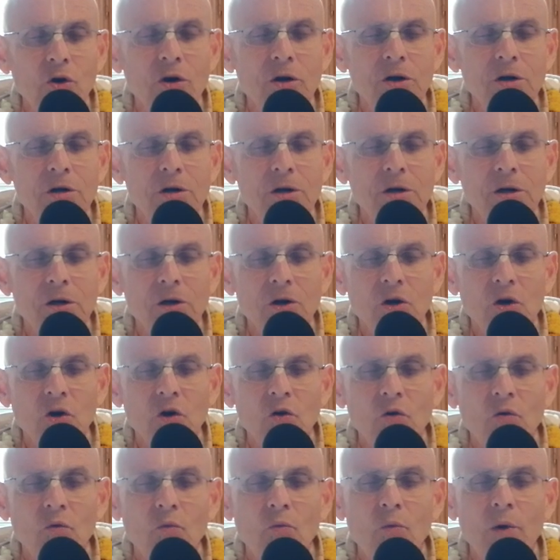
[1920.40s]
or
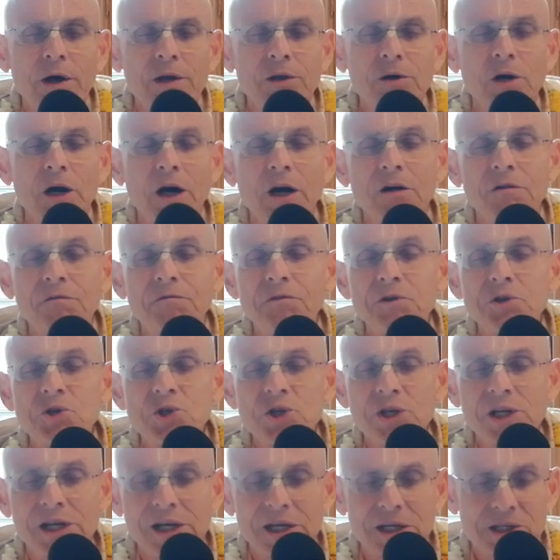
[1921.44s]
whether our
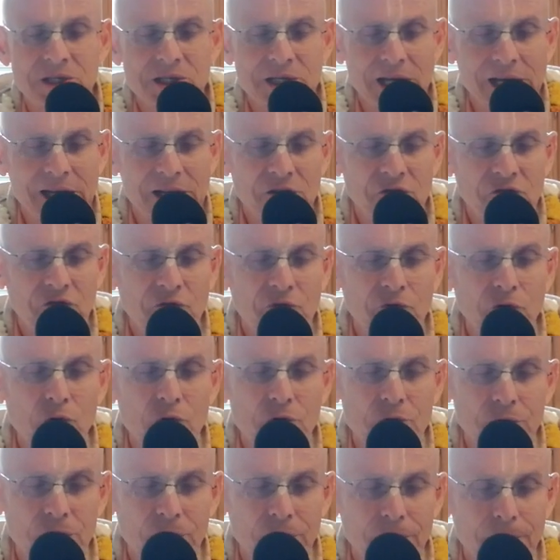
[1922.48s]
vision extends
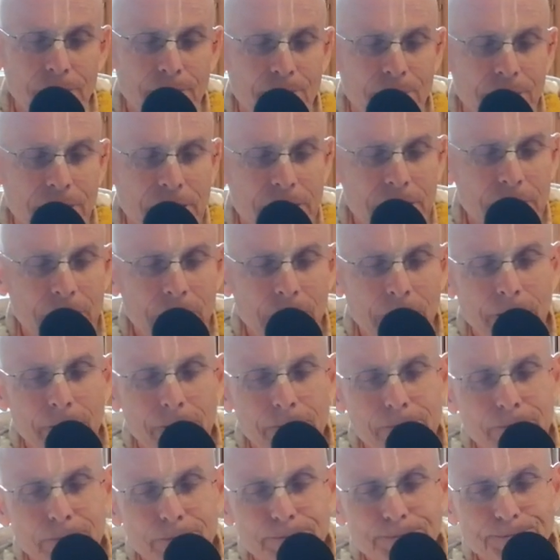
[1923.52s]
further.
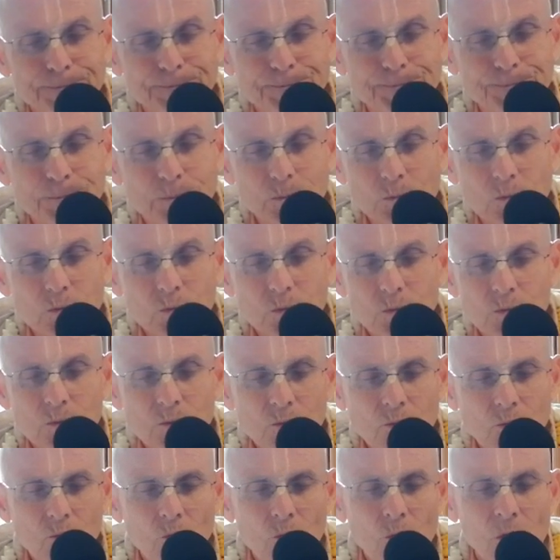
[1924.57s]
Um,
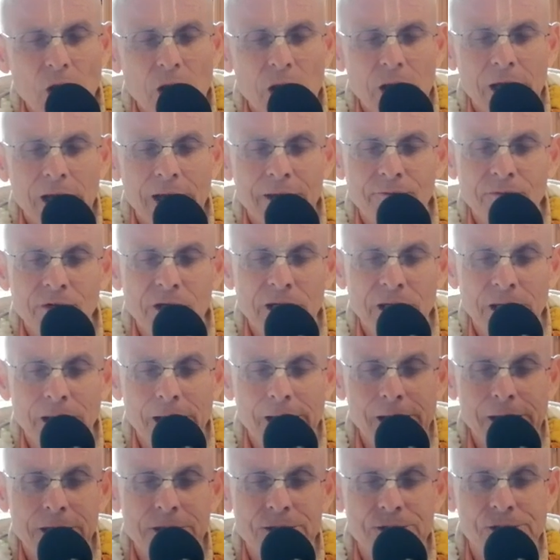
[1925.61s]
and we
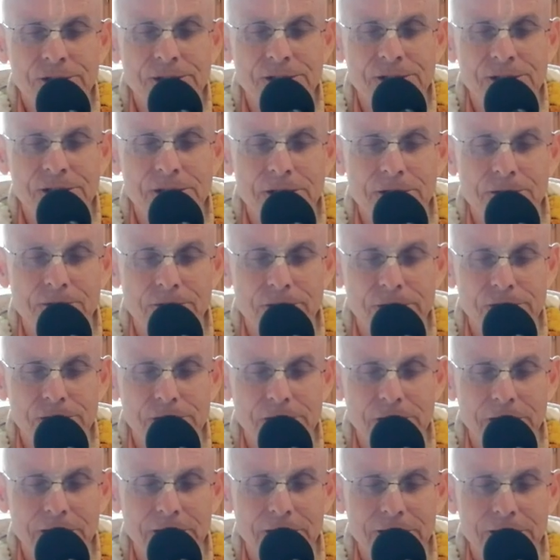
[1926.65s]
can actually see
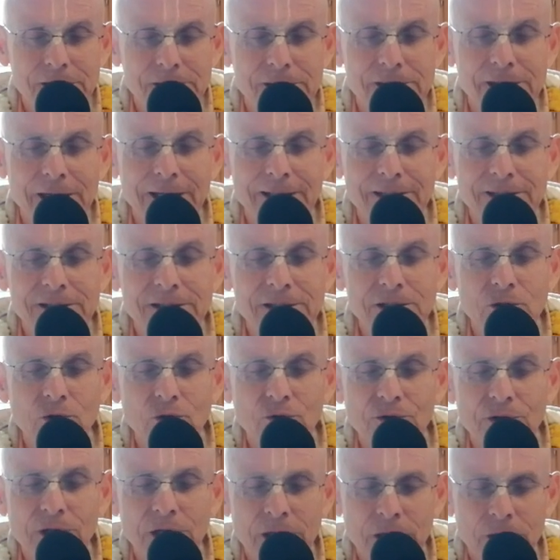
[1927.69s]
Krishna dancing
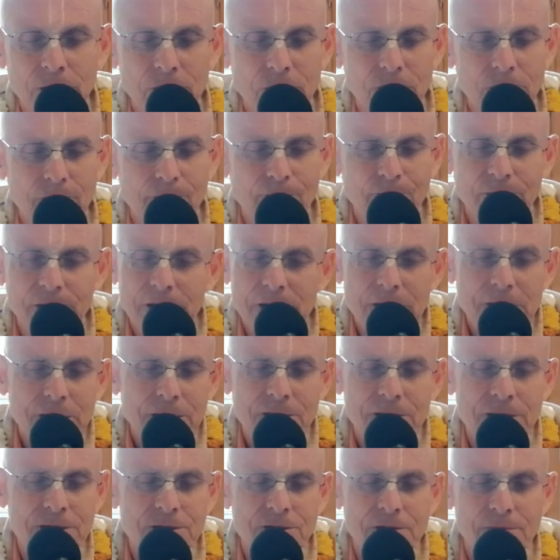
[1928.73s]
on the hill.
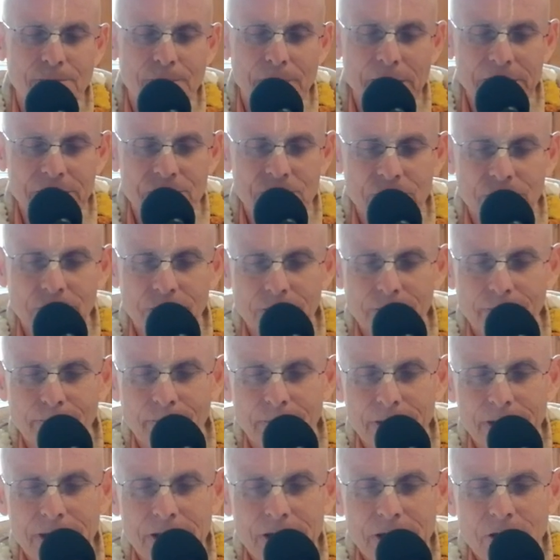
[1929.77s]
Doesn't matter.
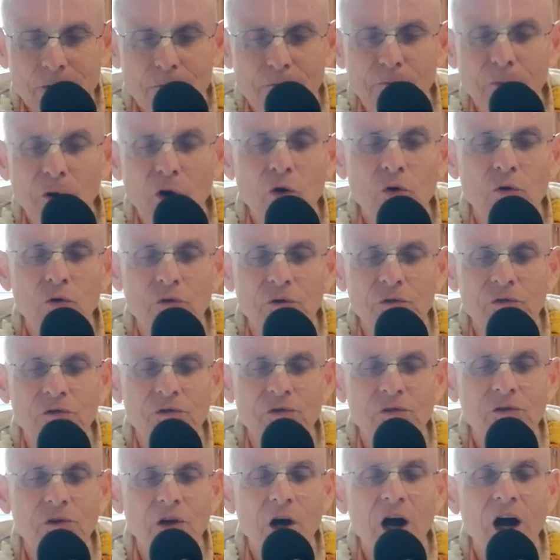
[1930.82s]

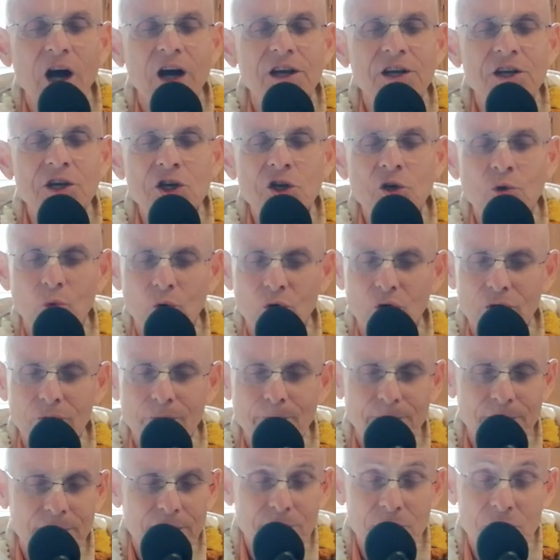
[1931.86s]
Both are
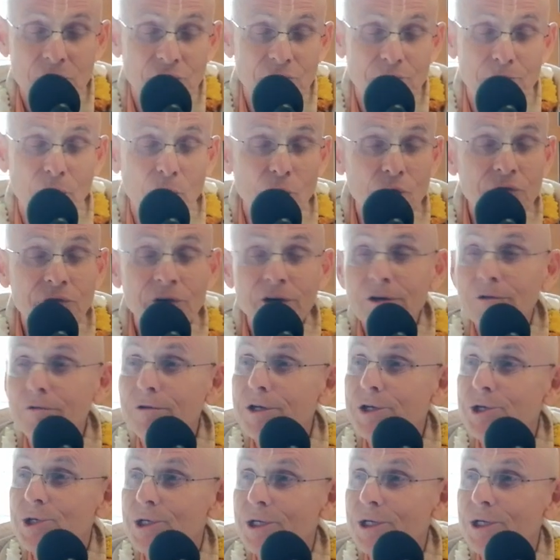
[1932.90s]
equal because both are